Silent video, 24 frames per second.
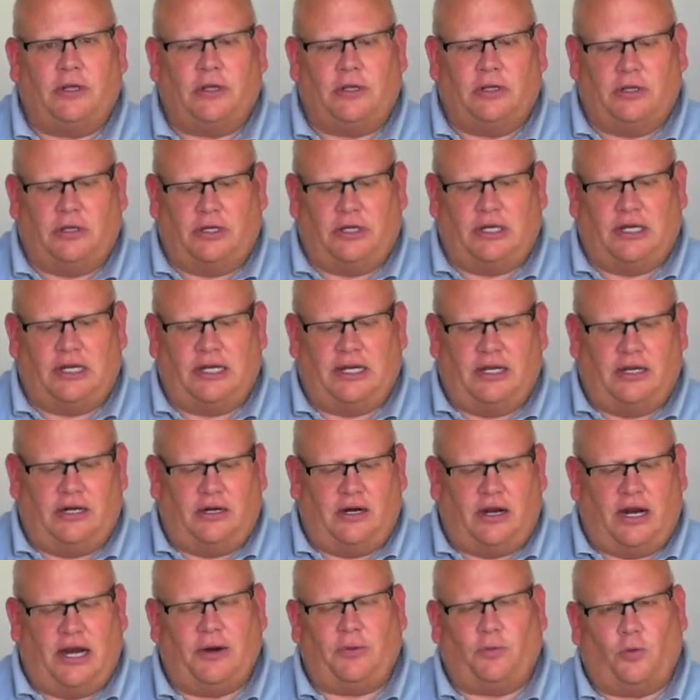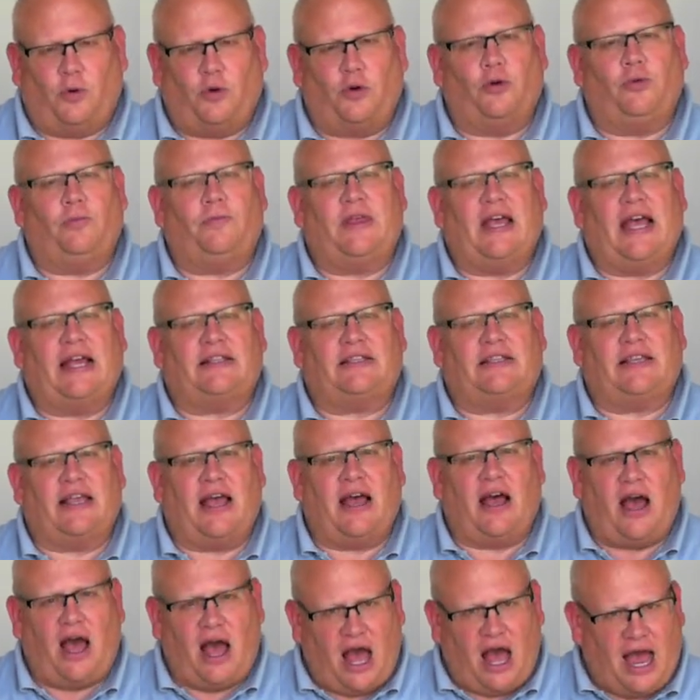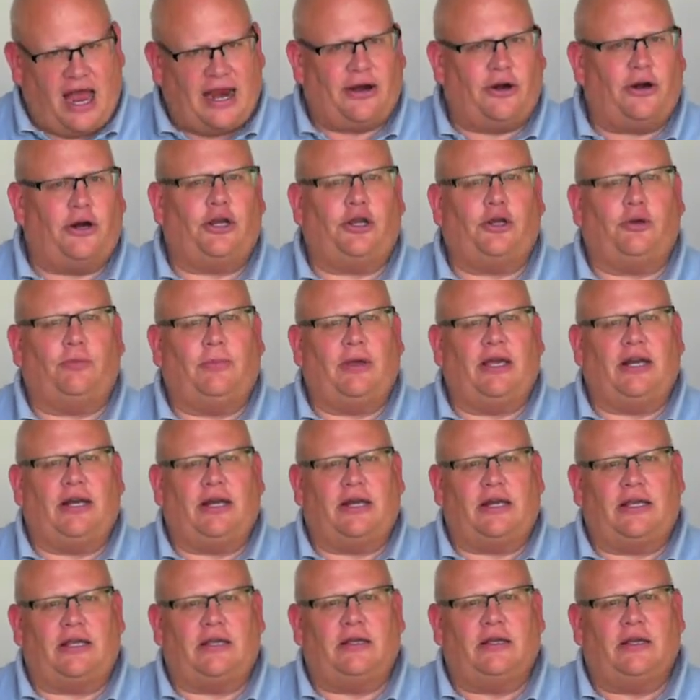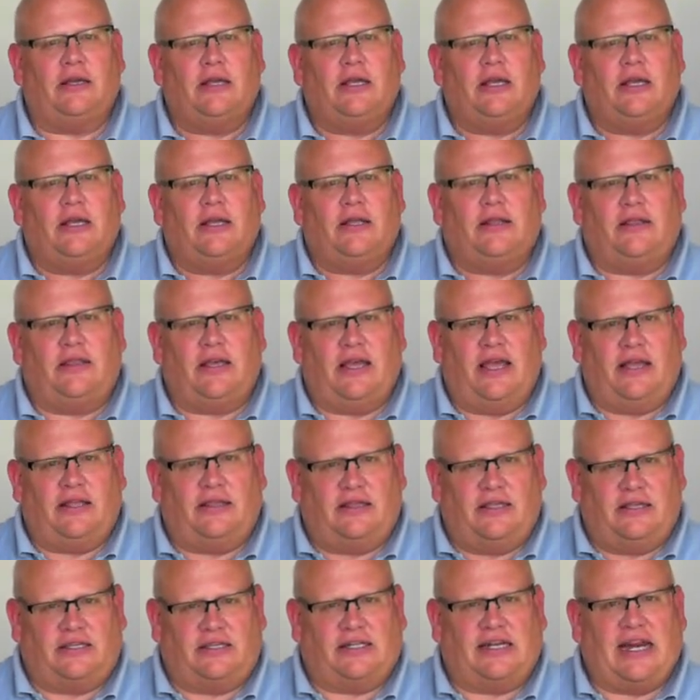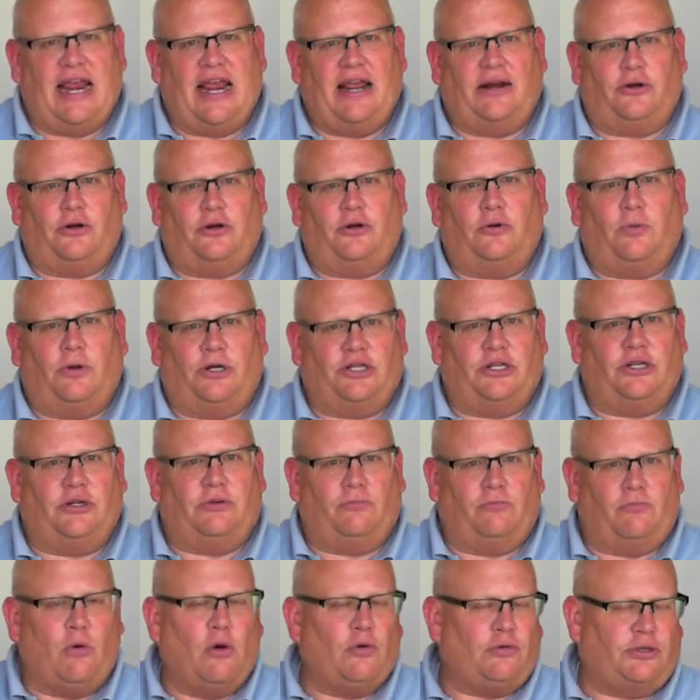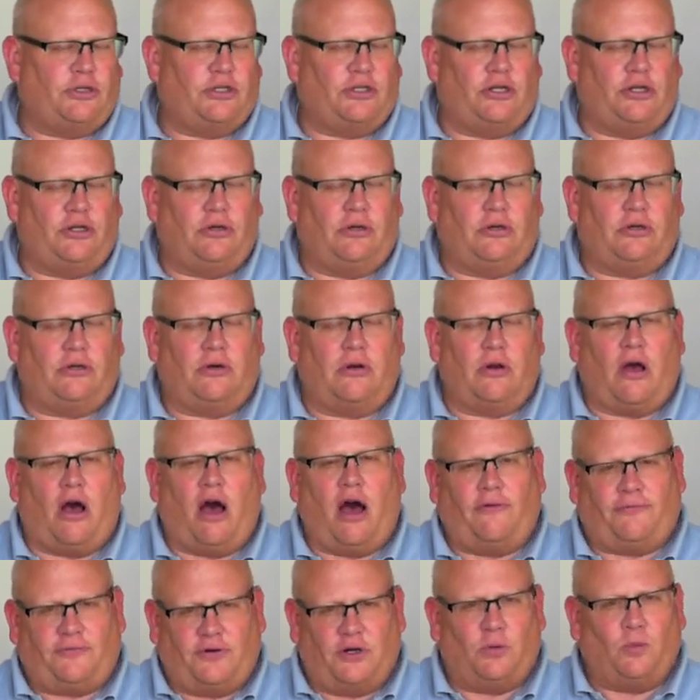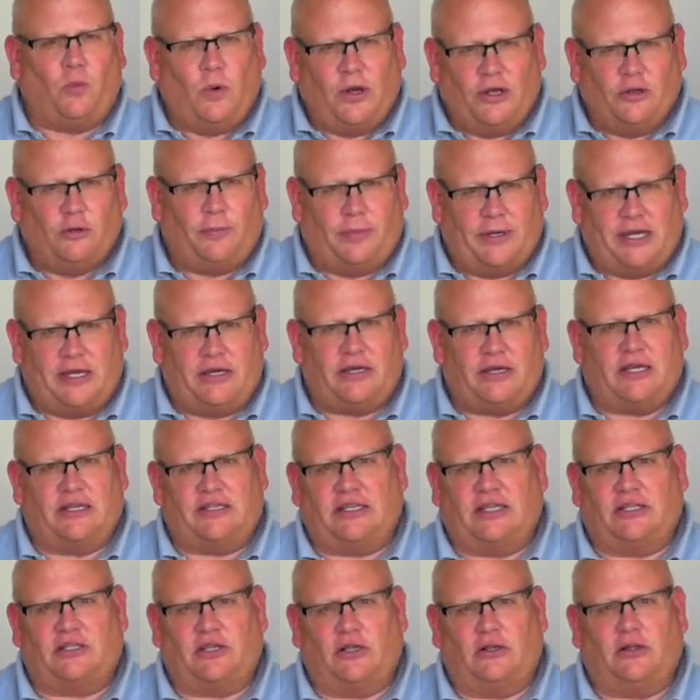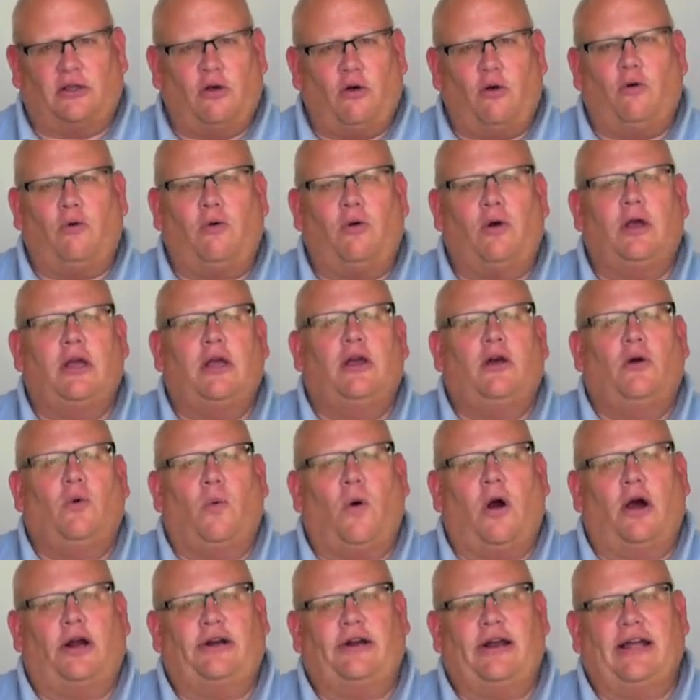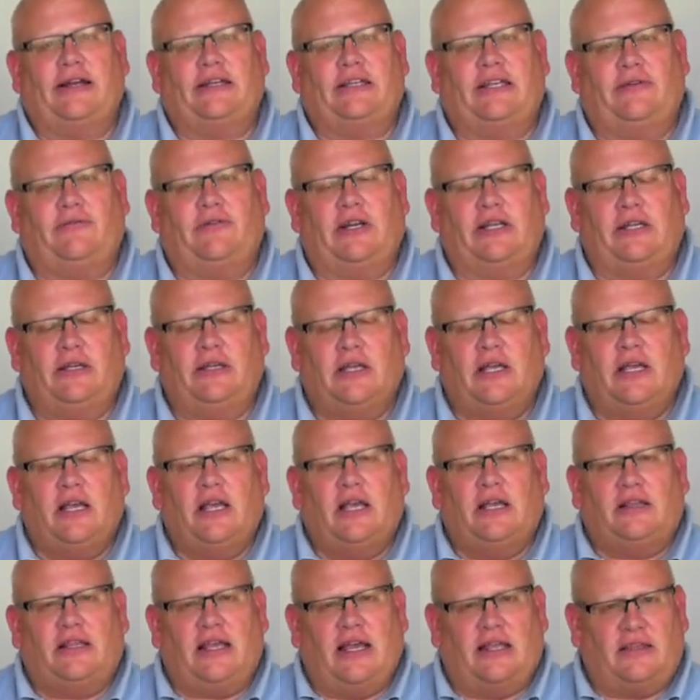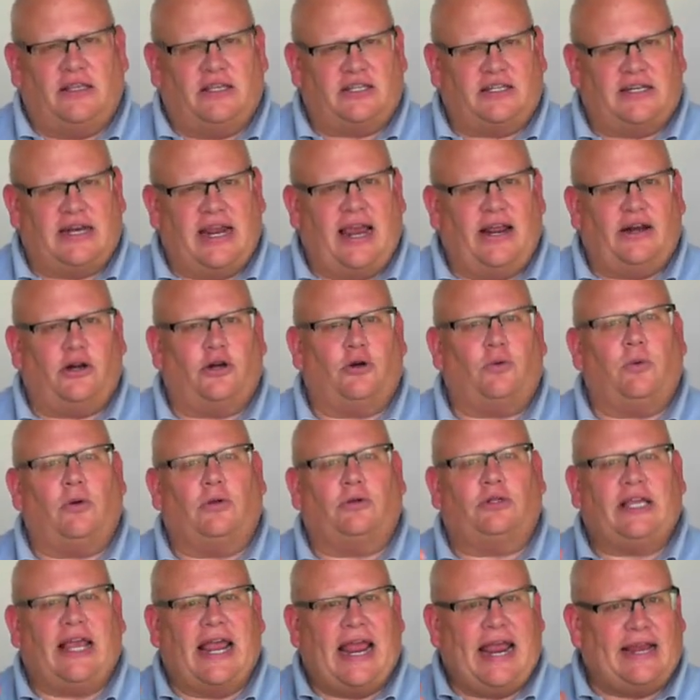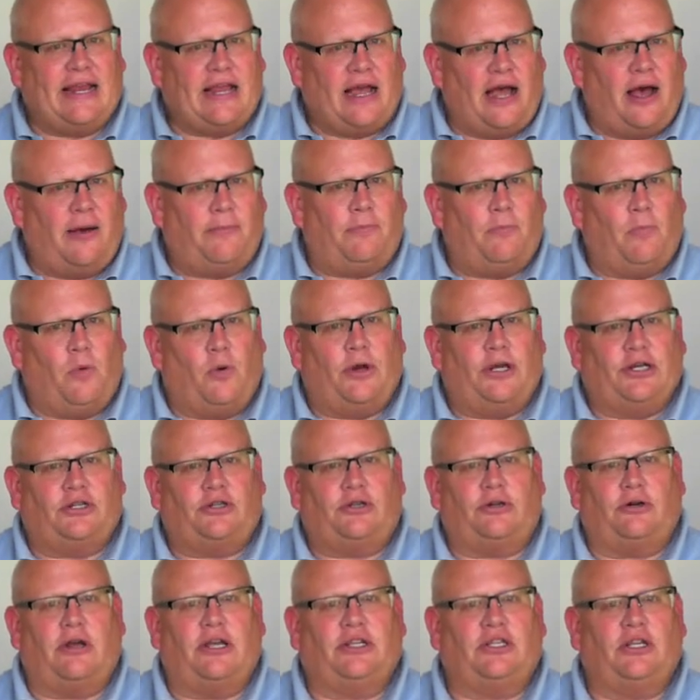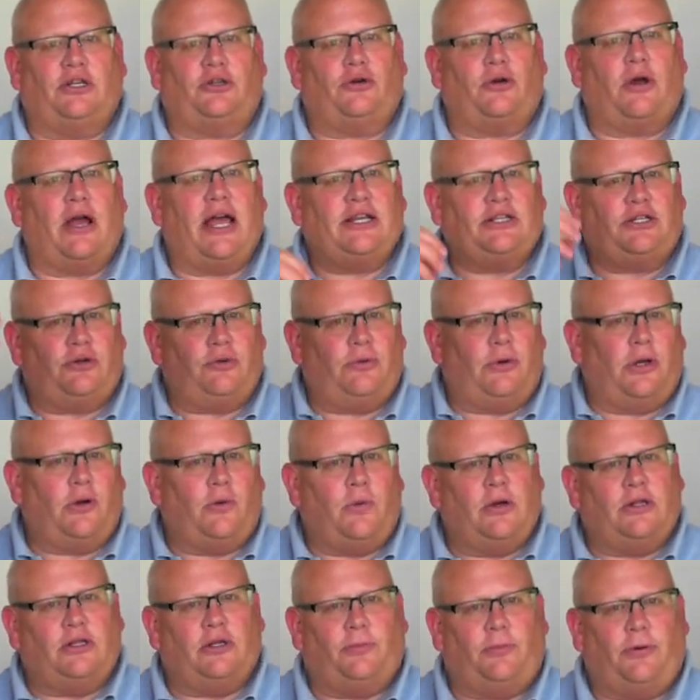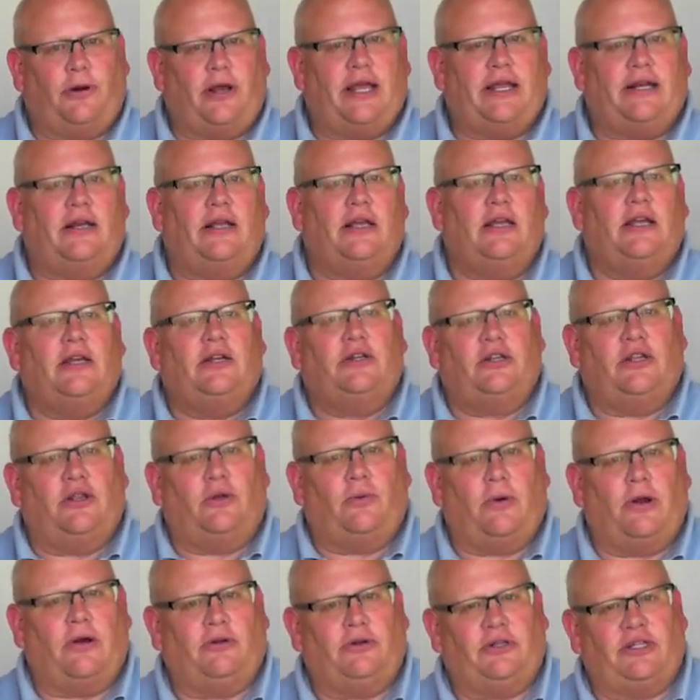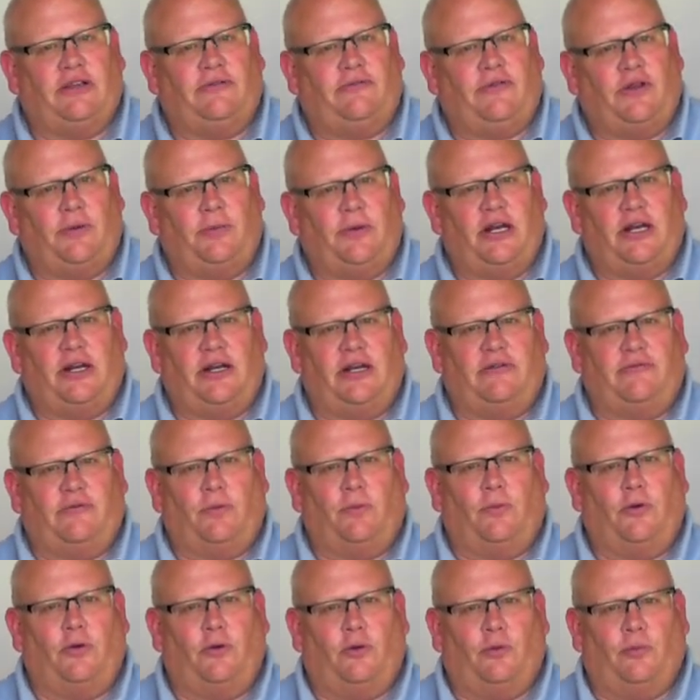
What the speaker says: in a room that's at higher humidity than the standard, which it most often will be because that's a low water activity, then the standard will take up moisture as it tries to equilibrate to the relative humidity of the room.